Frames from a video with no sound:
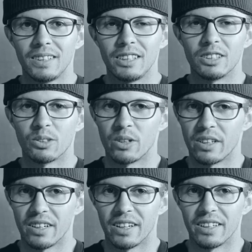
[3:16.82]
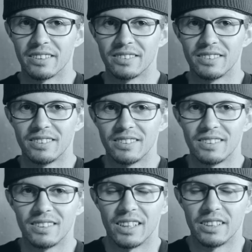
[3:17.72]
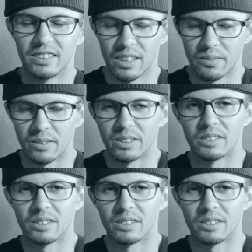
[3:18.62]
He's a great guy, and definitely